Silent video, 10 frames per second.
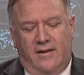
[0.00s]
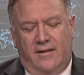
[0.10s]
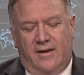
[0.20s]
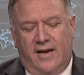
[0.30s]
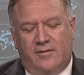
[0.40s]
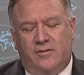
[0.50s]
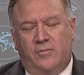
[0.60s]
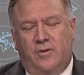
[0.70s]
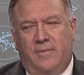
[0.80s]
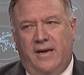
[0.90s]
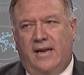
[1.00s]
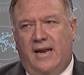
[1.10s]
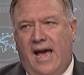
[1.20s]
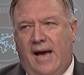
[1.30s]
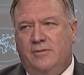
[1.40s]
The Council would make an
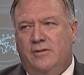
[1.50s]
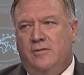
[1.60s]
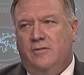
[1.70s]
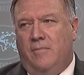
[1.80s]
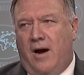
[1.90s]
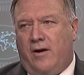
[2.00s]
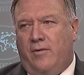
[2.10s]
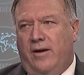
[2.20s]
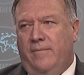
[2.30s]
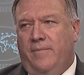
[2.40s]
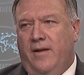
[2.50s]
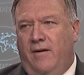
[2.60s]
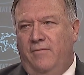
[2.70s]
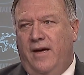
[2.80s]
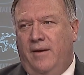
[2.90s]
absolute mockery
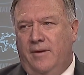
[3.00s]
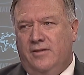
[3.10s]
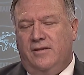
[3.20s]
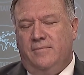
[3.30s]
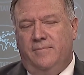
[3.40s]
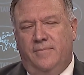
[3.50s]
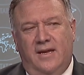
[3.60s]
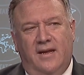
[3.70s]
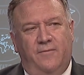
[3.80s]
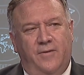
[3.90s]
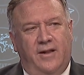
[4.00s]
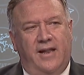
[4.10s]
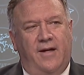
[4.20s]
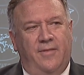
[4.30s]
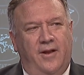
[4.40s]
of that mission if it
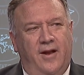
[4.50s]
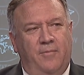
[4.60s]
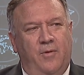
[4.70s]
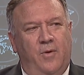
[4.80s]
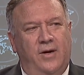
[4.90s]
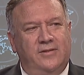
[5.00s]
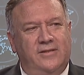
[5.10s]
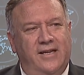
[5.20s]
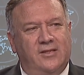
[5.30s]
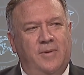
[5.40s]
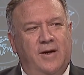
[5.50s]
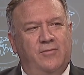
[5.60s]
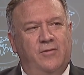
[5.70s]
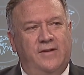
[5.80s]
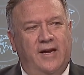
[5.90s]
allowed the number one state
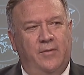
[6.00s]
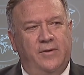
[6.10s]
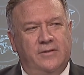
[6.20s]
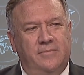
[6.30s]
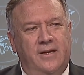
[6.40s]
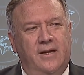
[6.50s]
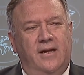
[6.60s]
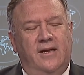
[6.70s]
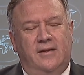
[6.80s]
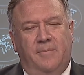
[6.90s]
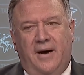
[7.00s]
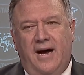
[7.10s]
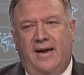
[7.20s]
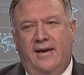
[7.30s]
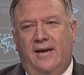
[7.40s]
sponsor of terrorism to
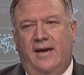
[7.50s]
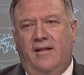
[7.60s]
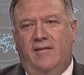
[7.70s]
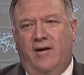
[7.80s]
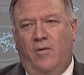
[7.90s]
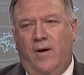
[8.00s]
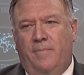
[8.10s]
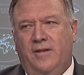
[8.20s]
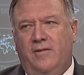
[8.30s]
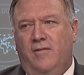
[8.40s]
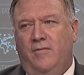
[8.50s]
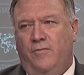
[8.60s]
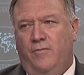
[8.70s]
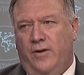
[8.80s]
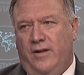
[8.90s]
buy and sell weapons
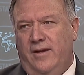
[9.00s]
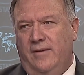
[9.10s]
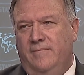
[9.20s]
freely.